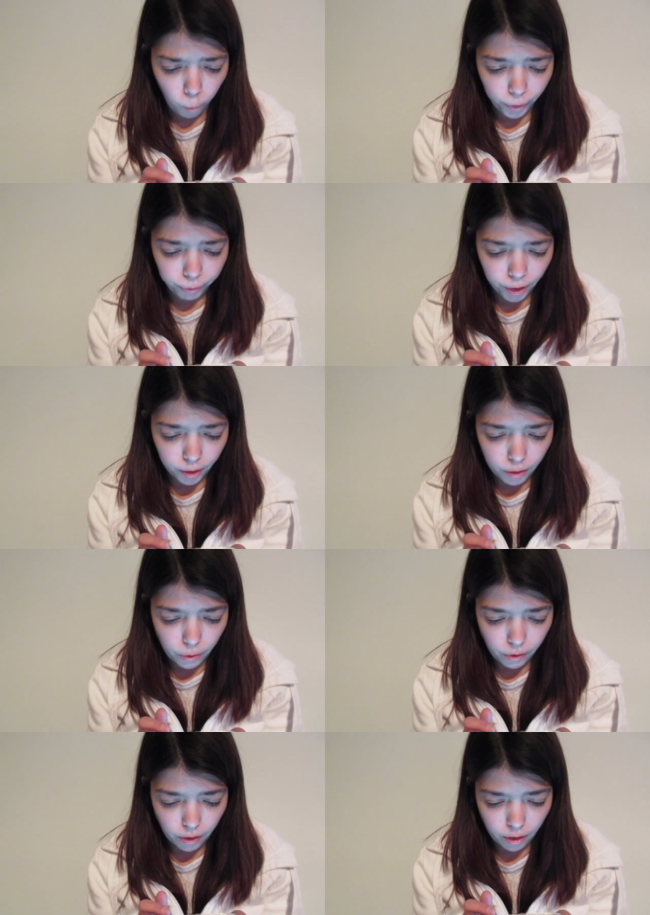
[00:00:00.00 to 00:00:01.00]
When Miller
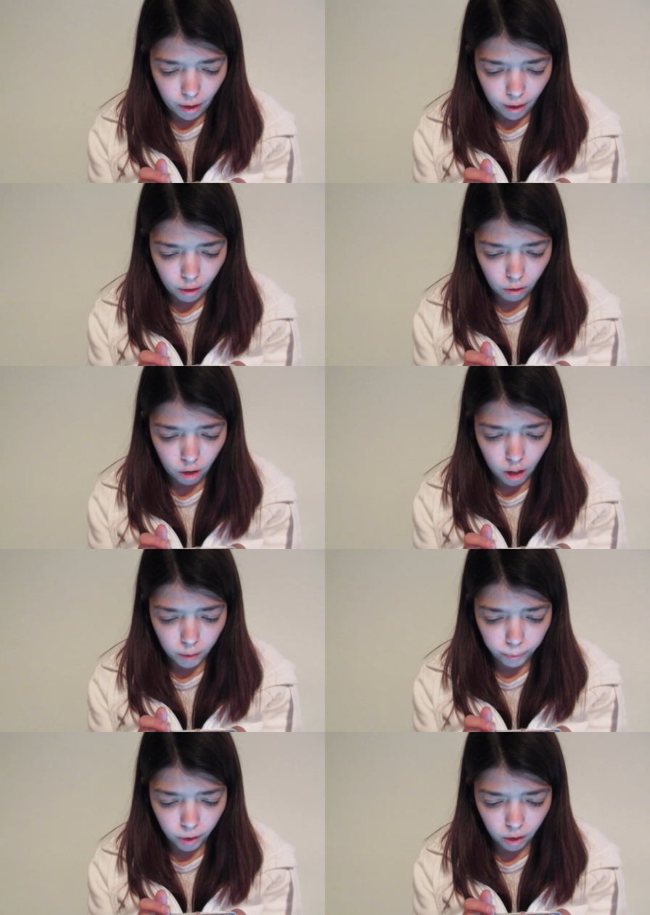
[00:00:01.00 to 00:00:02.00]
used the Scythe to call
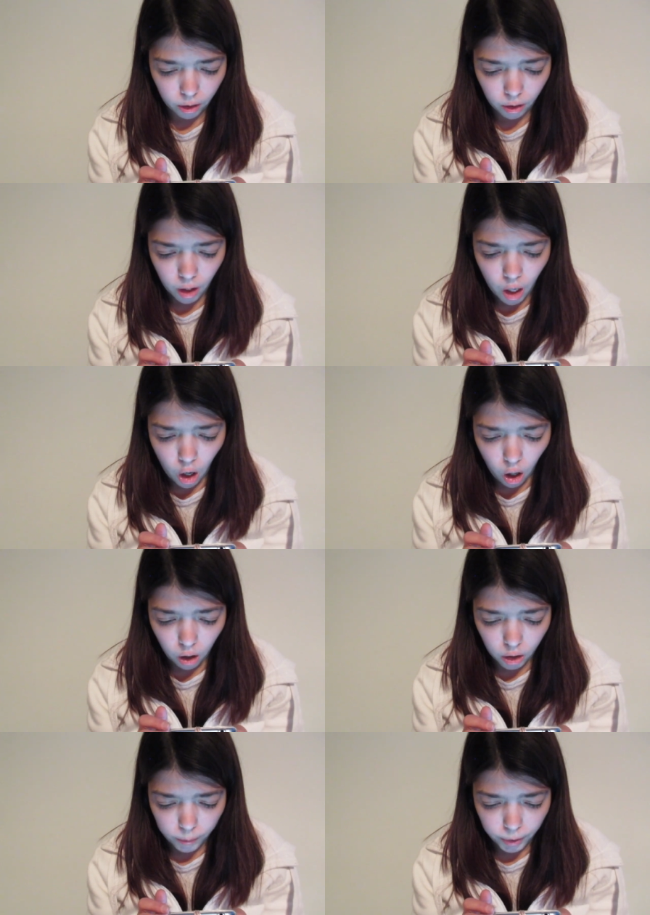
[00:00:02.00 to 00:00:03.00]
upon
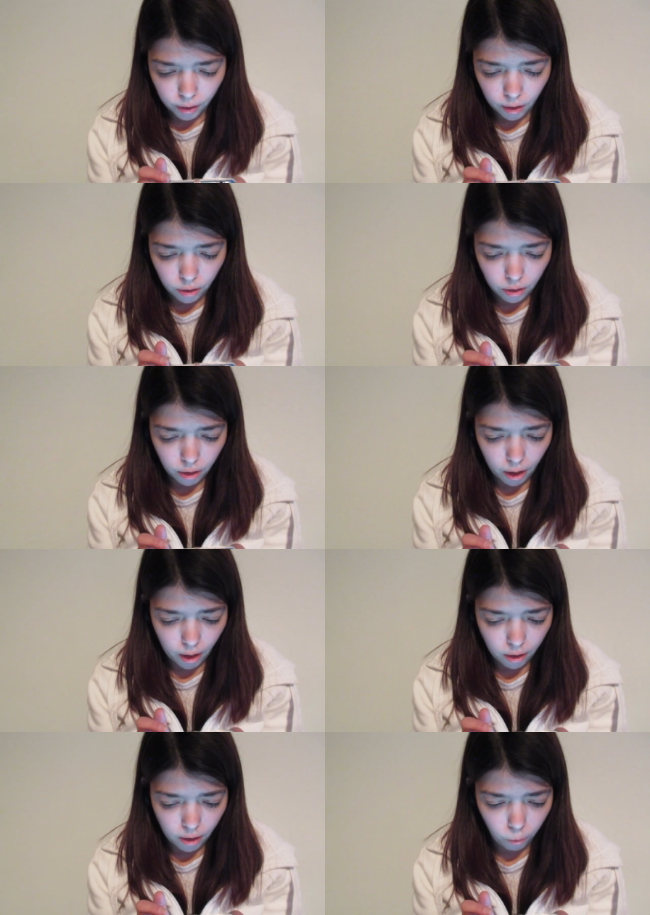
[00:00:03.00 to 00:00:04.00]
all the potential
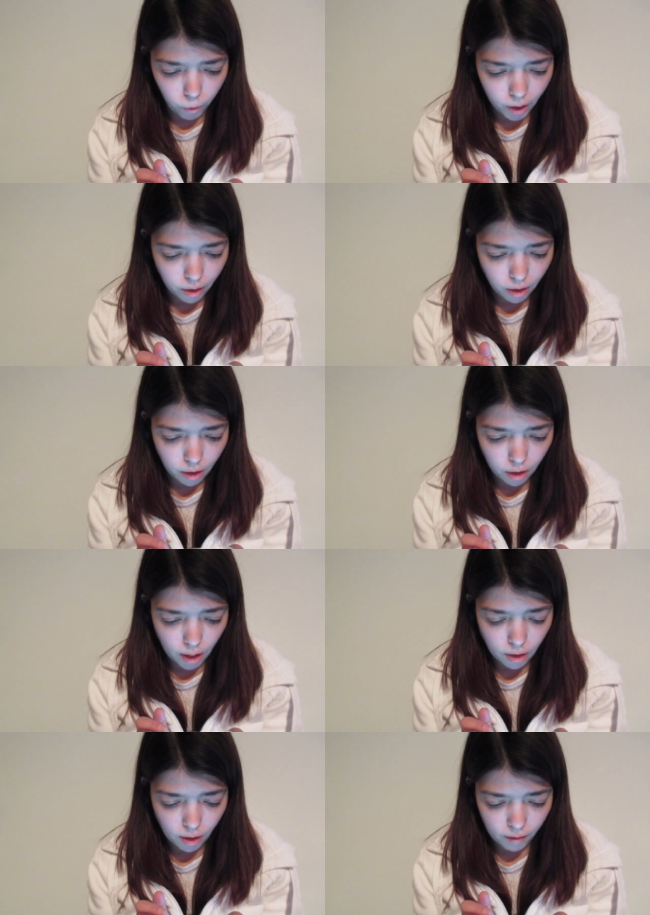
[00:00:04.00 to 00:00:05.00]
Slayers at once and
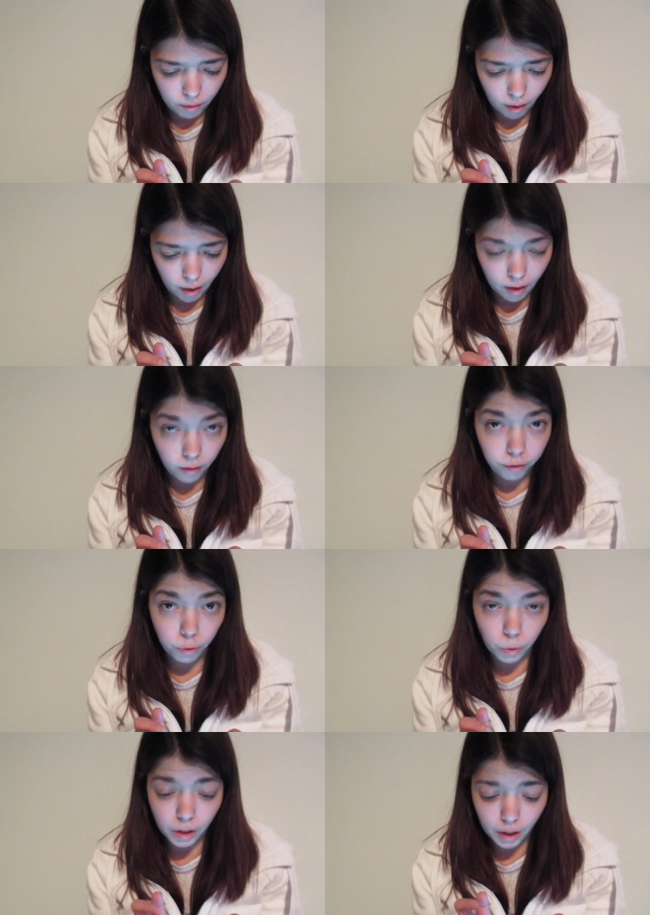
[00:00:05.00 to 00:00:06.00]
changed everything,
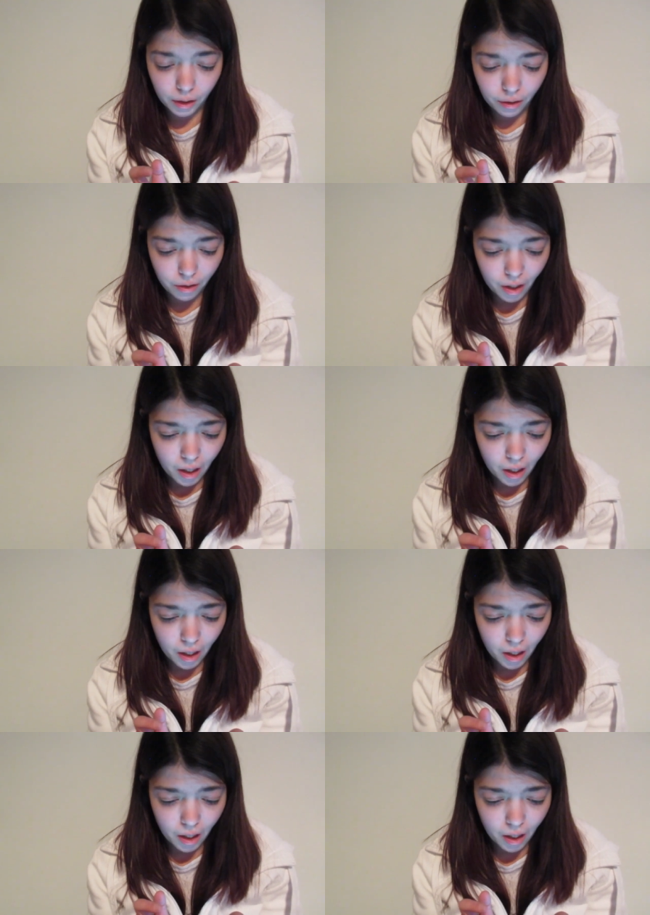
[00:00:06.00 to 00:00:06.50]
for years.